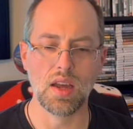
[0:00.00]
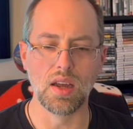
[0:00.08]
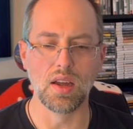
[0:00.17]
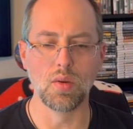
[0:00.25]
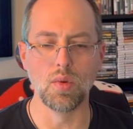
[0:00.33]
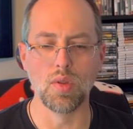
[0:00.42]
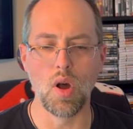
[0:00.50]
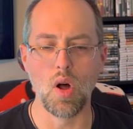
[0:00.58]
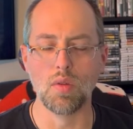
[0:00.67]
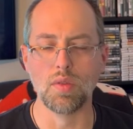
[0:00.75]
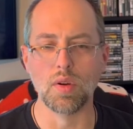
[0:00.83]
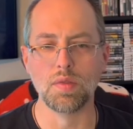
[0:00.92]
with all
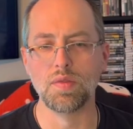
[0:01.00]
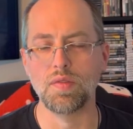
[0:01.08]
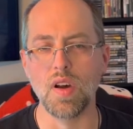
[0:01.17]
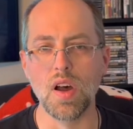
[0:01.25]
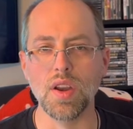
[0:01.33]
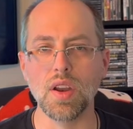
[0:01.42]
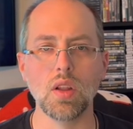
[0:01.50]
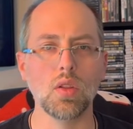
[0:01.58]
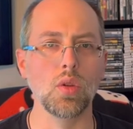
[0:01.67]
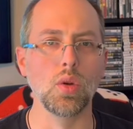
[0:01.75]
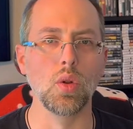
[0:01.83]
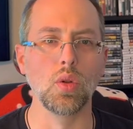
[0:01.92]
of her fun
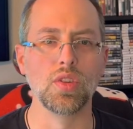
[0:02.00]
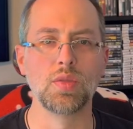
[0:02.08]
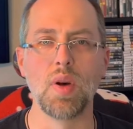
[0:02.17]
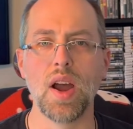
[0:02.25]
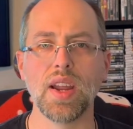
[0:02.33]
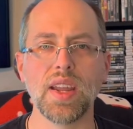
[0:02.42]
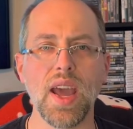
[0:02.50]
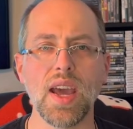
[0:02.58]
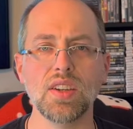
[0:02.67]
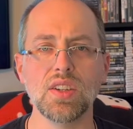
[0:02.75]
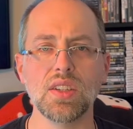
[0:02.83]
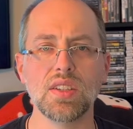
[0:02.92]
little spy
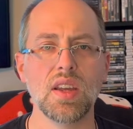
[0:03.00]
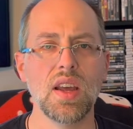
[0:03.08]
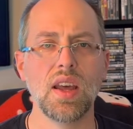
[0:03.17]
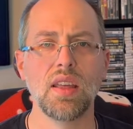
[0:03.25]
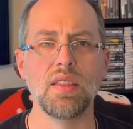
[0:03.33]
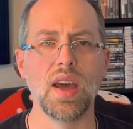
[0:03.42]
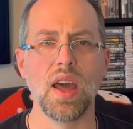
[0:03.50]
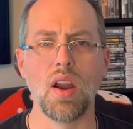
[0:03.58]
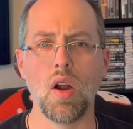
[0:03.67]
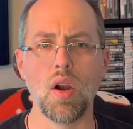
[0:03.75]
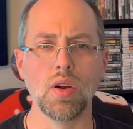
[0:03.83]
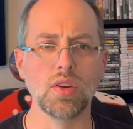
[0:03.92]
gadgets that
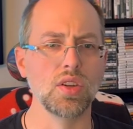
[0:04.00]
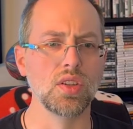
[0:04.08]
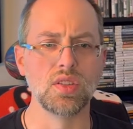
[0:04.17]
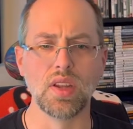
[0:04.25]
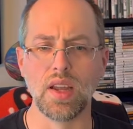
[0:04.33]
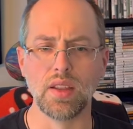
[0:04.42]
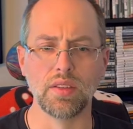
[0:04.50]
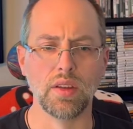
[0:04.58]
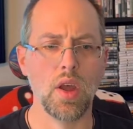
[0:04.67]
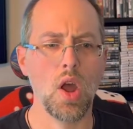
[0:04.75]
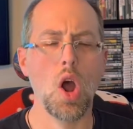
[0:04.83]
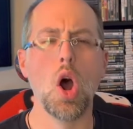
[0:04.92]
are just as
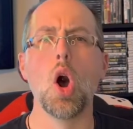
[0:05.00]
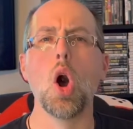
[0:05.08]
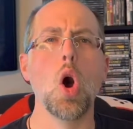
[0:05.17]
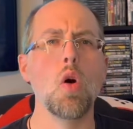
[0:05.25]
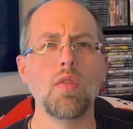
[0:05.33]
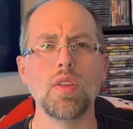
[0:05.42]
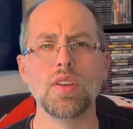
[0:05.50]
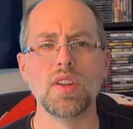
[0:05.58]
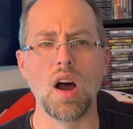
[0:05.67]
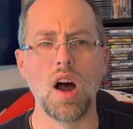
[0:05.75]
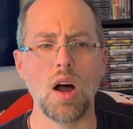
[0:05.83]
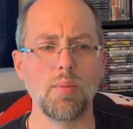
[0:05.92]
over the
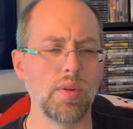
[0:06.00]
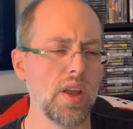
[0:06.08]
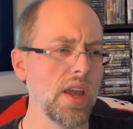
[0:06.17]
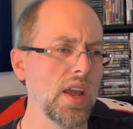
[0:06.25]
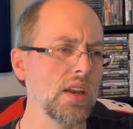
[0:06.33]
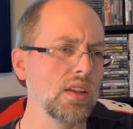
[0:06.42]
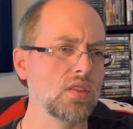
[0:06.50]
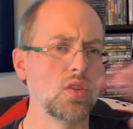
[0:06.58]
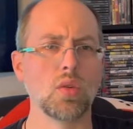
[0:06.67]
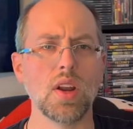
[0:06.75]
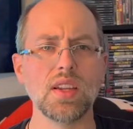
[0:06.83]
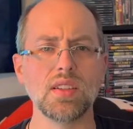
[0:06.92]
top and as
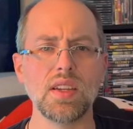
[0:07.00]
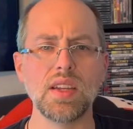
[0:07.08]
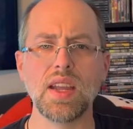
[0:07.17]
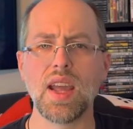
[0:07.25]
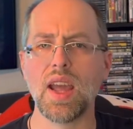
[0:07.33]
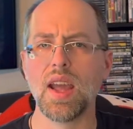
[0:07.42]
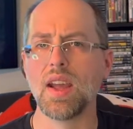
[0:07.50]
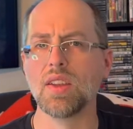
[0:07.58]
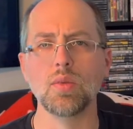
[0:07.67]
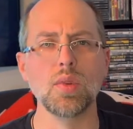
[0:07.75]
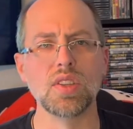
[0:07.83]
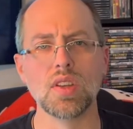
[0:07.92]
crazy as
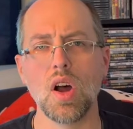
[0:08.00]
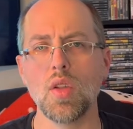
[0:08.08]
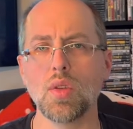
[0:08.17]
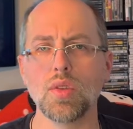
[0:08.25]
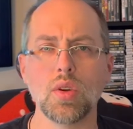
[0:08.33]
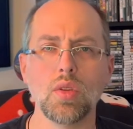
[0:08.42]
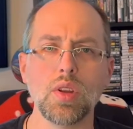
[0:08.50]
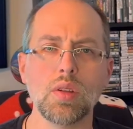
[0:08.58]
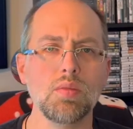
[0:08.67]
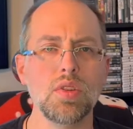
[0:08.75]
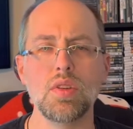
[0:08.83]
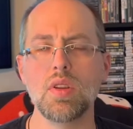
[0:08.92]
we saw in those early
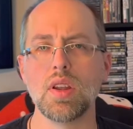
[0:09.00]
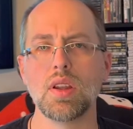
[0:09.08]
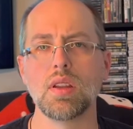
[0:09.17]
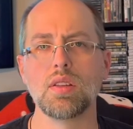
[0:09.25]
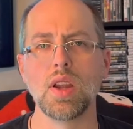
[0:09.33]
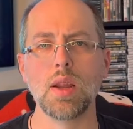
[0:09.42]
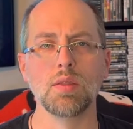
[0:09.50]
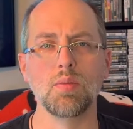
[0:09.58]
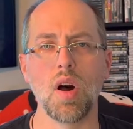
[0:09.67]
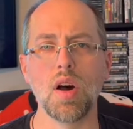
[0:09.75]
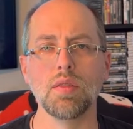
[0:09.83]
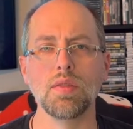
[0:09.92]
James
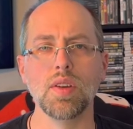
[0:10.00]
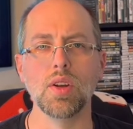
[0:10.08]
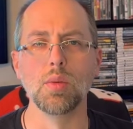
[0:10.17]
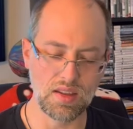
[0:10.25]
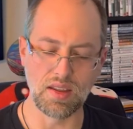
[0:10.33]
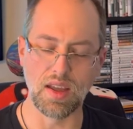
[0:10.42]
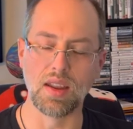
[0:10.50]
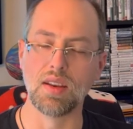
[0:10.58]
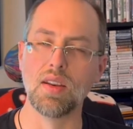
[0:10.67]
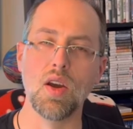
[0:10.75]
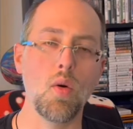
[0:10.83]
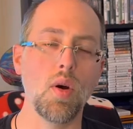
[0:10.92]
Bond films. Yet
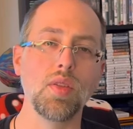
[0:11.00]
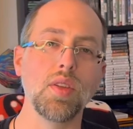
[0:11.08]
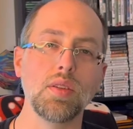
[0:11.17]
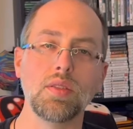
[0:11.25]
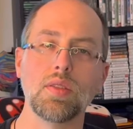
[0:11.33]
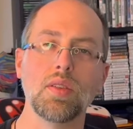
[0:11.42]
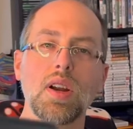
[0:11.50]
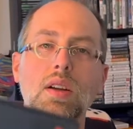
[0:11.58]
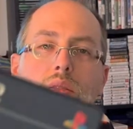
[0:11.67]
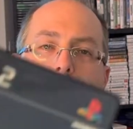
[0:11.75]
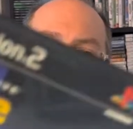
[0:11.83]
no one lives forever.